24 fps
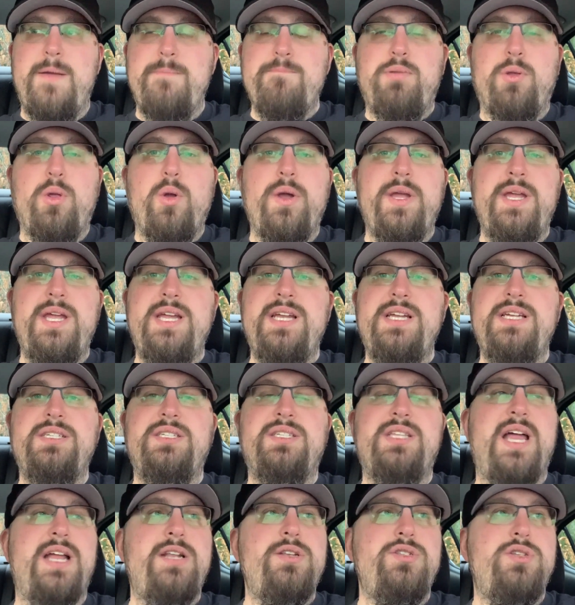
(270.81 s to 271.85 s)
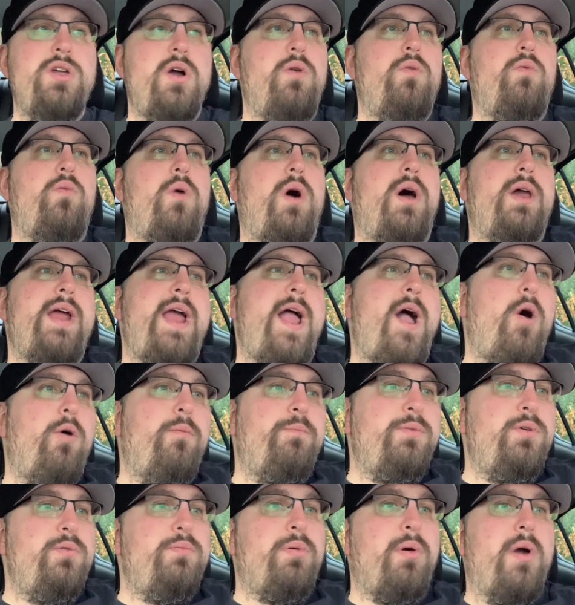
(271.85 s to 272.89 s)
employees that don't want to help you